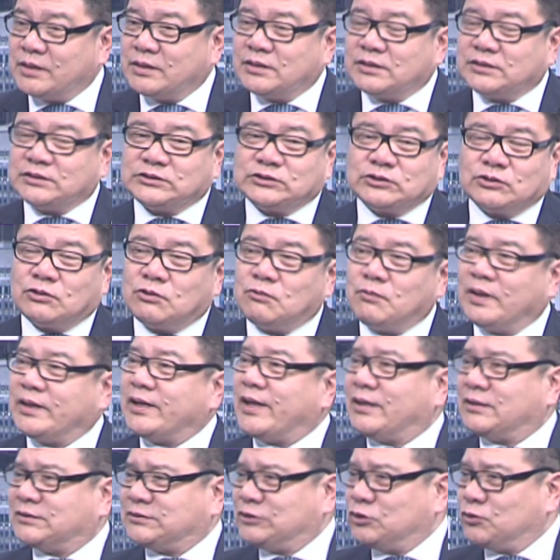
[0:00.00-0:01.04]
So
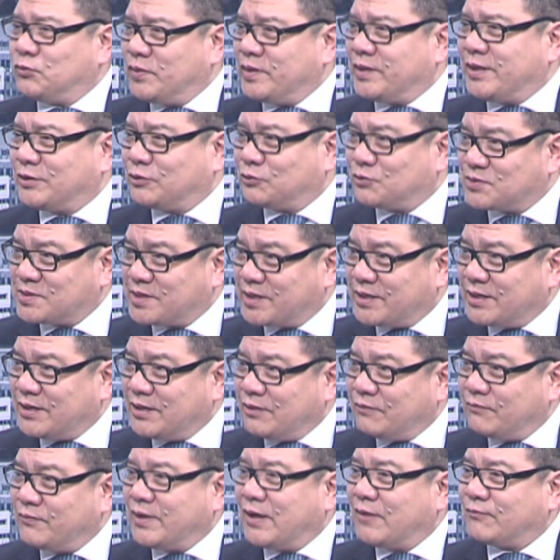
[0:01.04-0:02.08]
what else do we need to say?
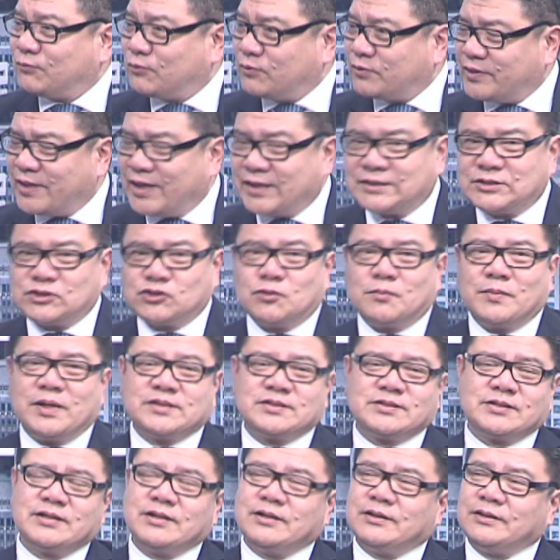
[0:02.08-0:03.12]
We have to thank so
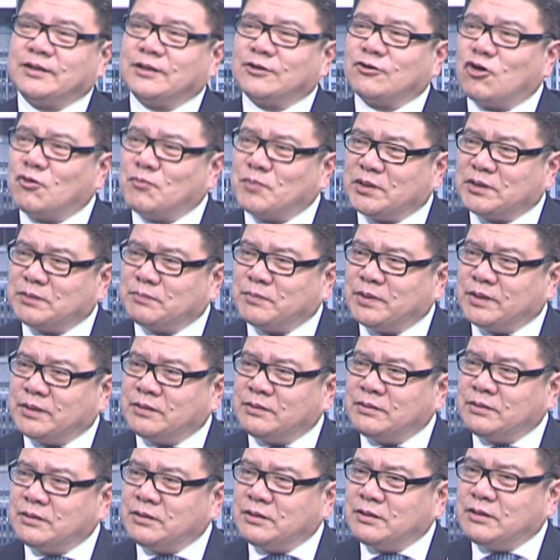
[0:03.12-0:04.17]
much the
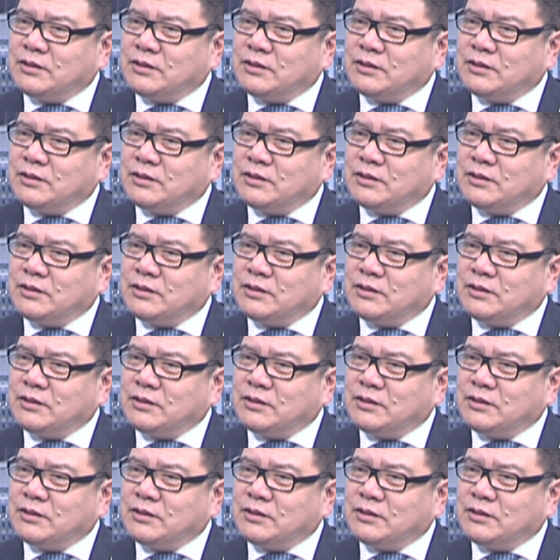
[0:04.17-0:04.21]
commitment